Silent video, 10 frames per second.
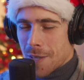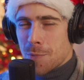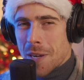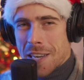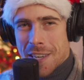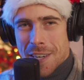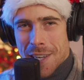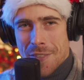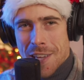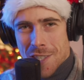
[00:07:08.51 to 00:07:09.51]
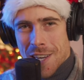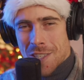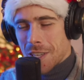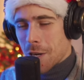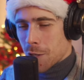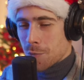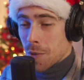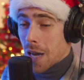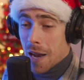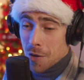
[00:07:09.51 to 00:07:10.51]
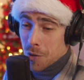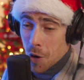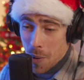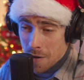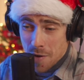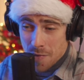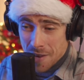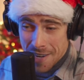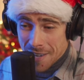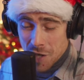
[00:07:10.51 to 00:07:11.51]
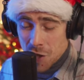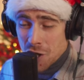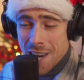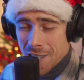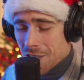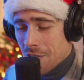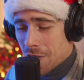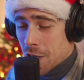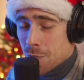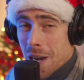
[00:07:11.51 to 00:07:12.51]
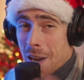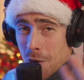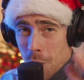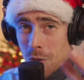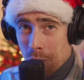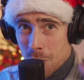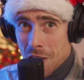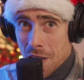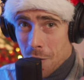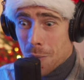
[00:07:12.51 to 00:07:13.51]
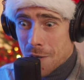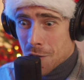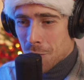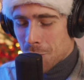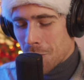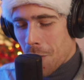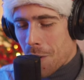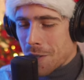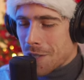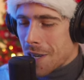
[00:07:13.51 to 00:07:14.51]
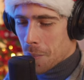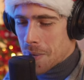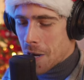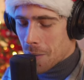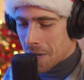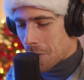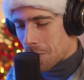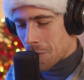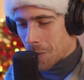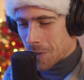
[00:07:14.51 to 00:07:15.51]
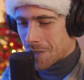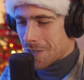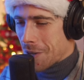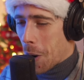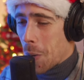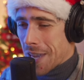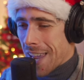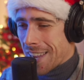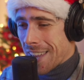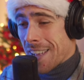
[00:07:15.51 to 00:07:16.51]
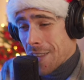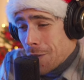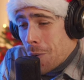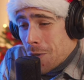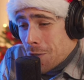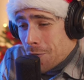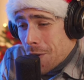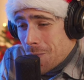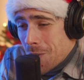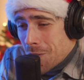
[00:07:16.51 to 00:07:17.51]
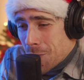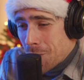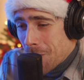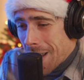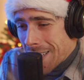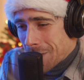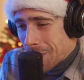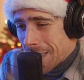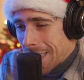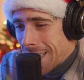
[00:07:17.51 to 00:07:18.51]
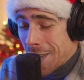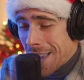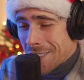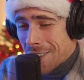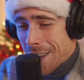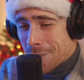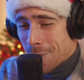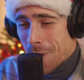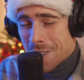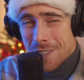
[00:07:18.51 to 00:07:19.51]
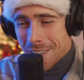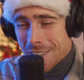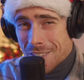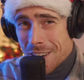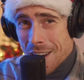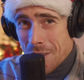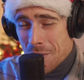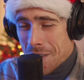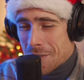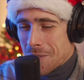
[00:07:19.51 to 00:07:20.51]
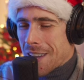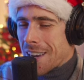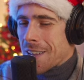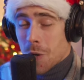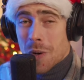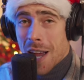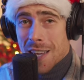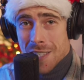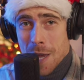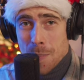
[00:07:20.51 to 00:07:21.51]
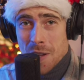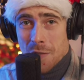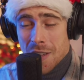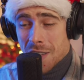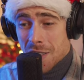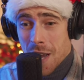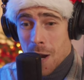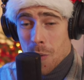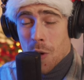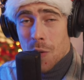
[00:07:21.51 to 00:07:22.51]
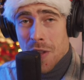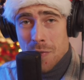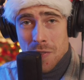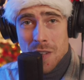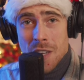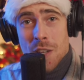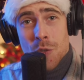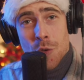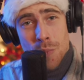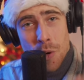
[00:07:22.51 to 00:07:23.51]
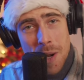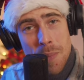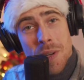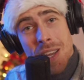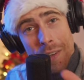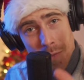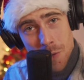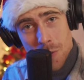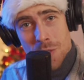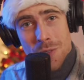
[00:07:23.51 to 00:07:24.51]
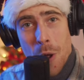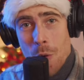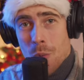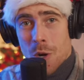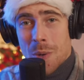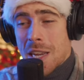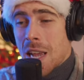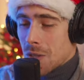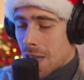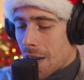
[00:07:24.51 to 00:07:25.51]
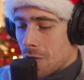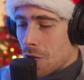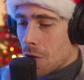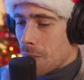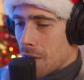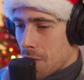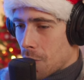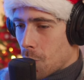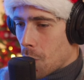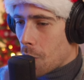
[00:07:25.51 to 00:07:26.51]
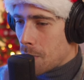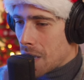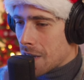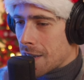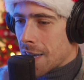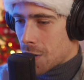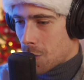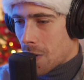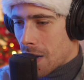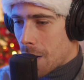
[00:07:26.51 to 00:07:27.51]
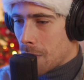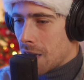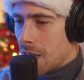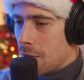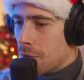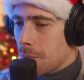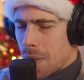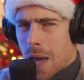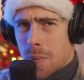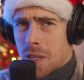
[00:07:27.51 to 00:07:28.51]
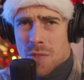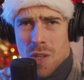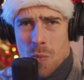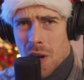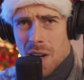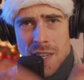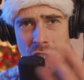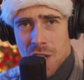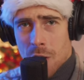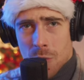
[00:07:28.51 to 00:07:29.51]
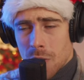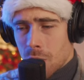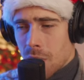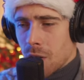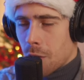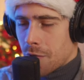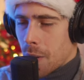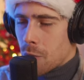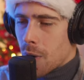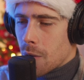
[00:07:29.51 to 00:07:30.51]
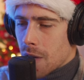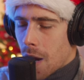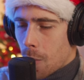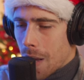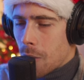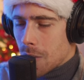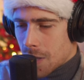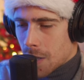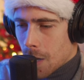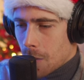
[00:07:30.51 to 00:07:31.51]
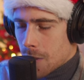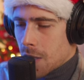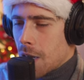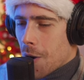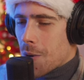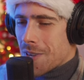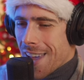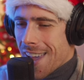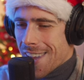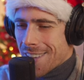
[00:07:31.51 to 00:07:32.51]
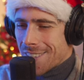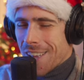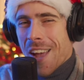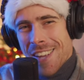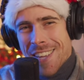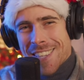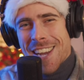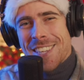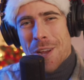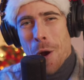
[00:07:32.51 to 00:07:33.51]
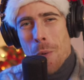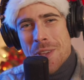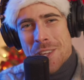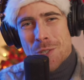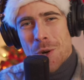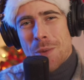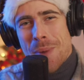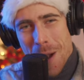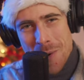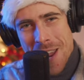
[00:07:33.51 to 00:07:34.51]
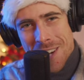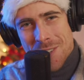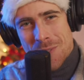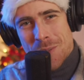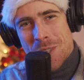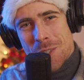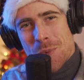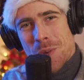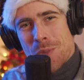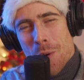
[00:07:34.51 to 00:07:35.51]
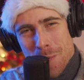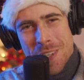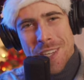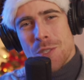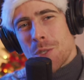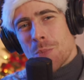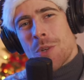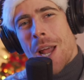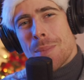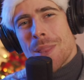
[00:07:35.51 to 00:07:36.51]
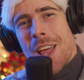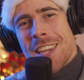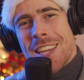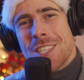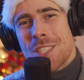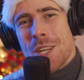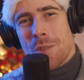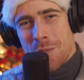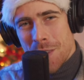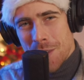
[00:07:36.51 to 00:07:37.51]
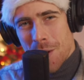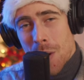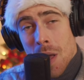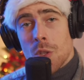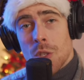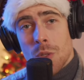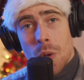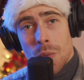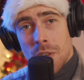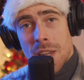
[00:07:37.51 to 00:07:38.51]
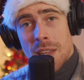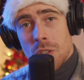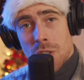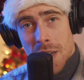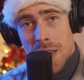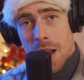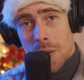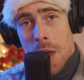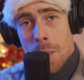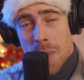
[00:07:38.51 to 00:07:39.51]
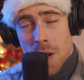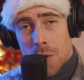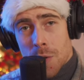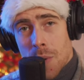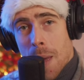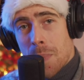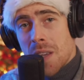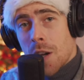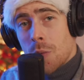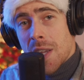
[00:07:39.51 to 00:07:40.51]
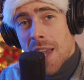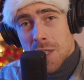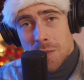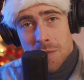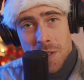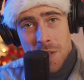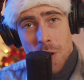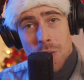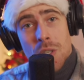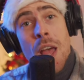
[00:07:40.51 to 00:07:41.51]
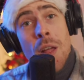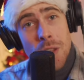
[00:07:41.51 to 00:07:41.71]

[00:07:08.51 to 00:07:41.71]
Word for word: It's pretty clear that they changed the lyrics, but I don't know everything that is changed in these. But I know the three original songs from hearing, of course. Okay, that was a fun one to do, actually. She has a nice voice, can't say anything to that. So guys, Epica fans, I will definitely do more Epica in the future, don't worry. Consigned to the Oblivion will be the next one, I believe. But I believe somewhere in January or February, I will see, I'll see. Okay, guys, I hope you enjoyed my reaction to this one. Don't forget to subscribe, like and share the video. Also, don't forget to check out my other Epica reaction videos.